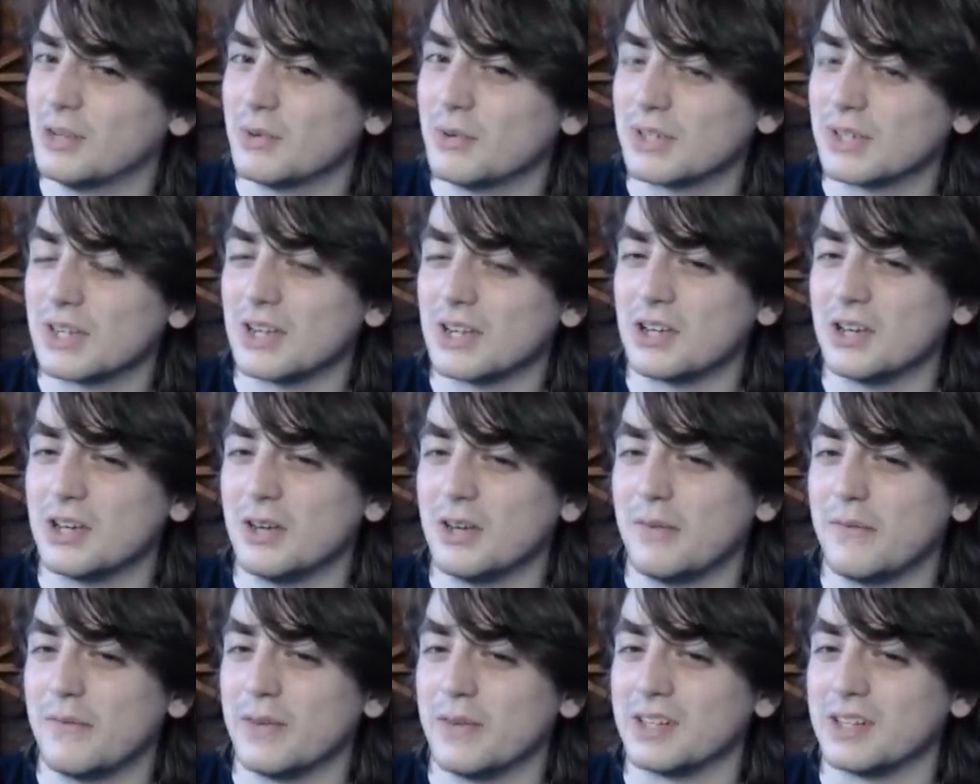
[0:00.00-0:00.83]
It wasn't a
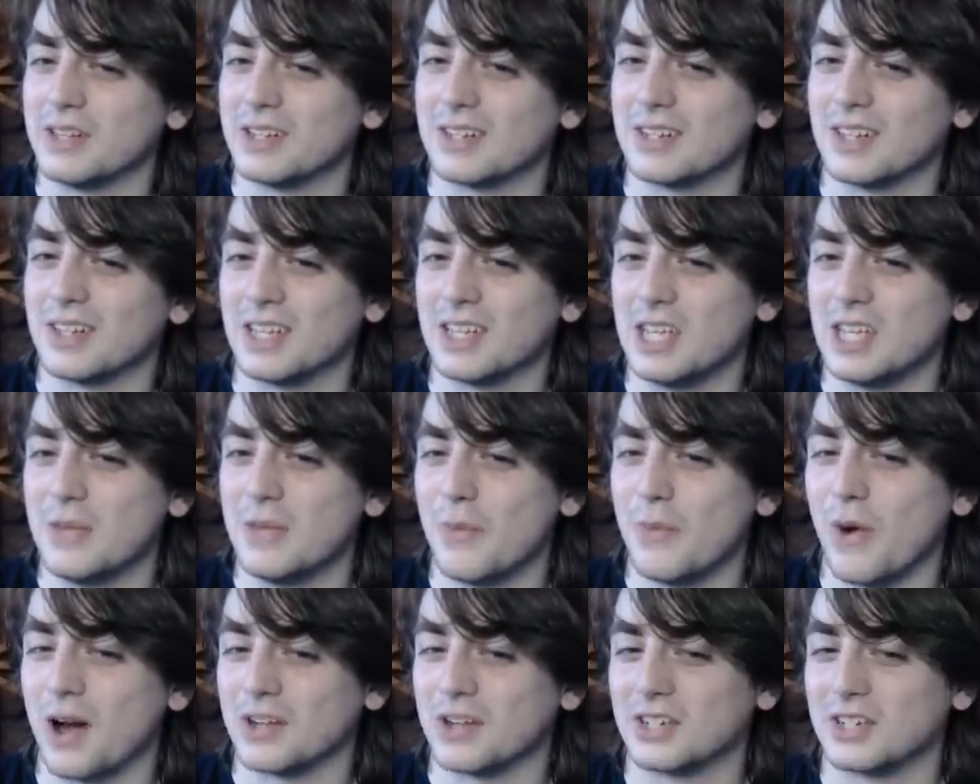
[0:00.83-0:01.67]
good feeling to like
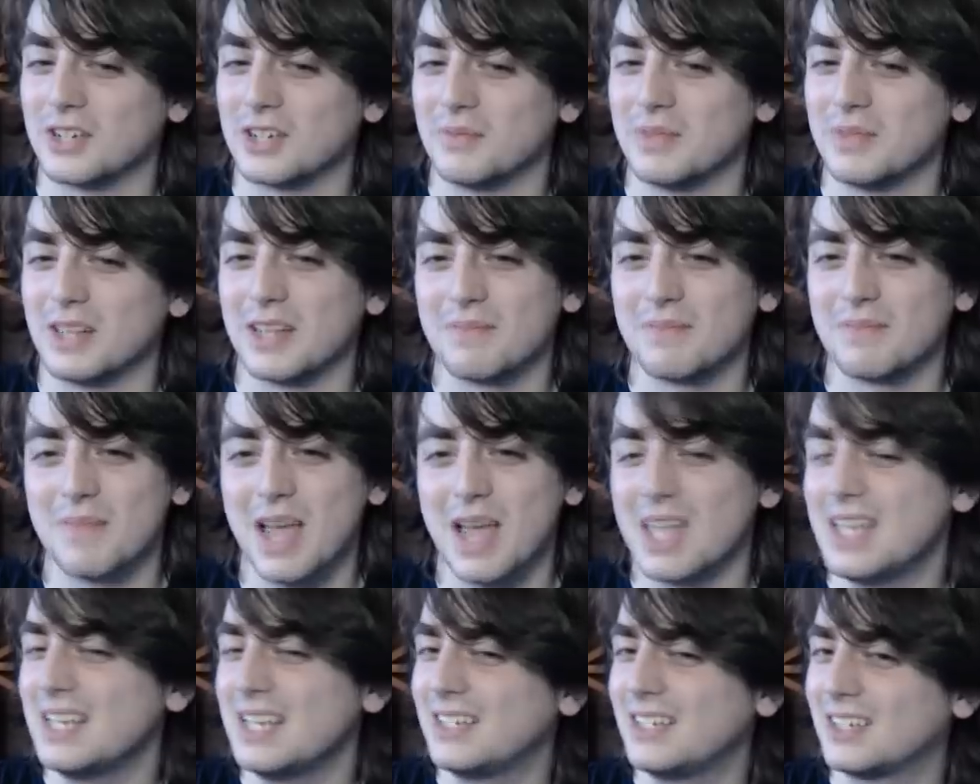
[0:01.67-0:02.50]
keep watching it and being like,
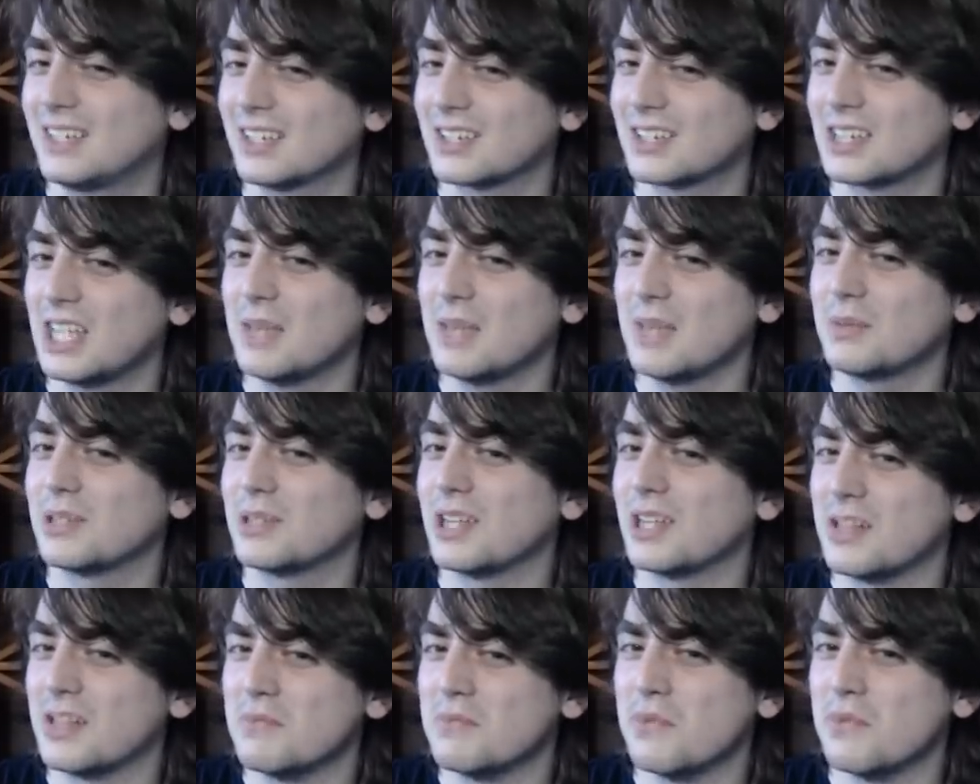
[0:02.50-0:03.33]
man, he just keeps
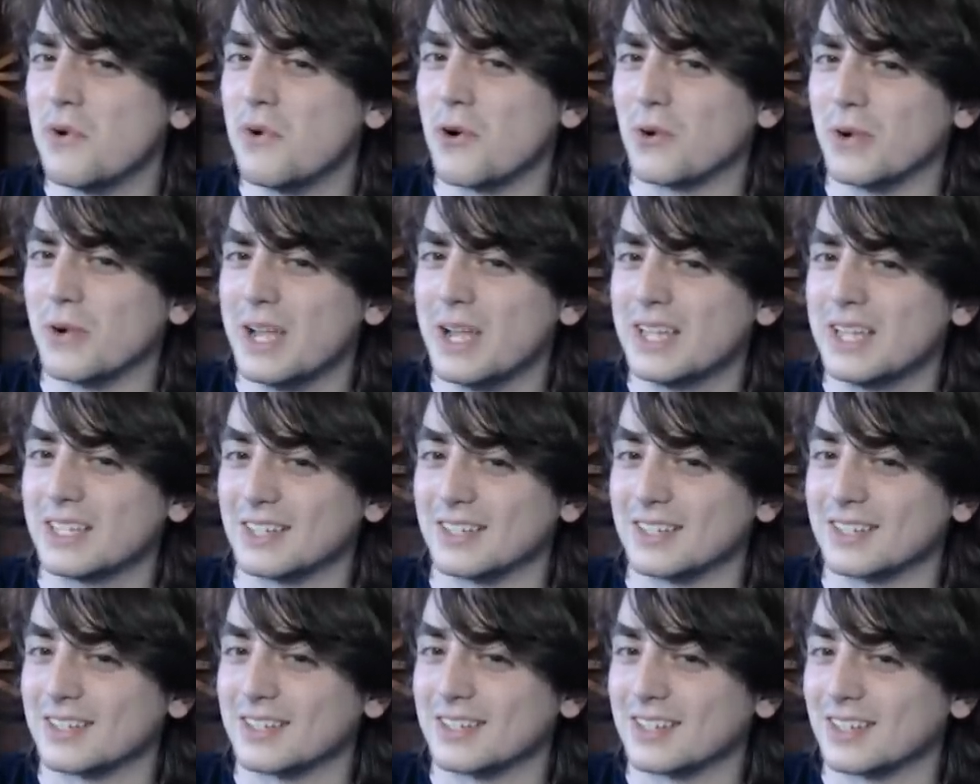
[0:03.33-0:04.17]
getting more
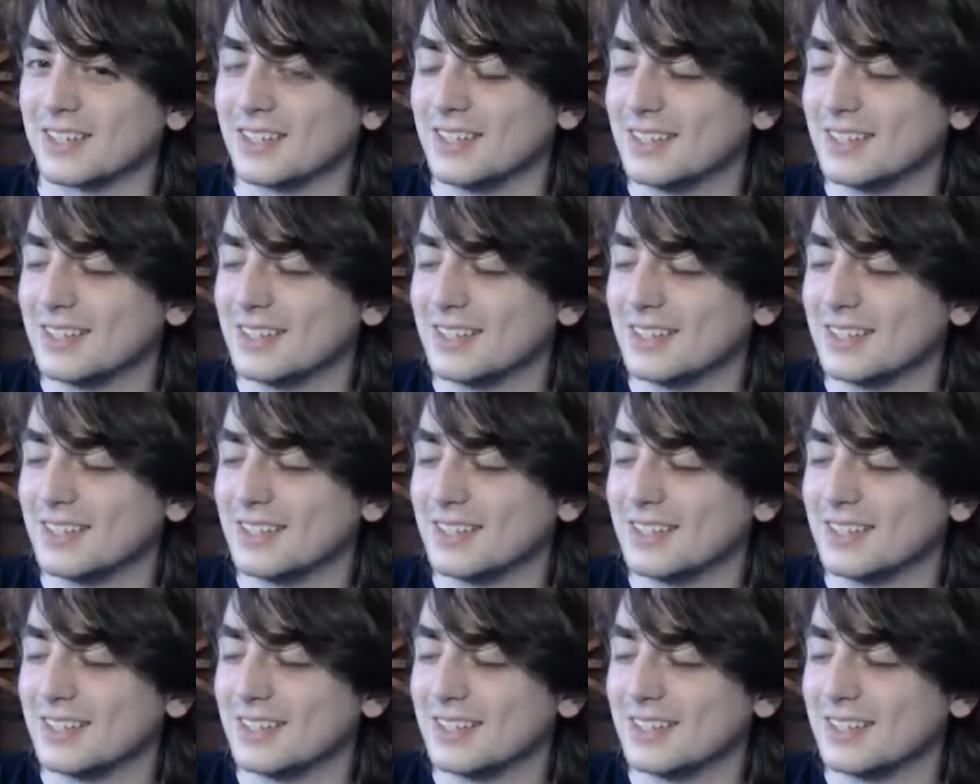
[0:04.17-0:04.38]
racist.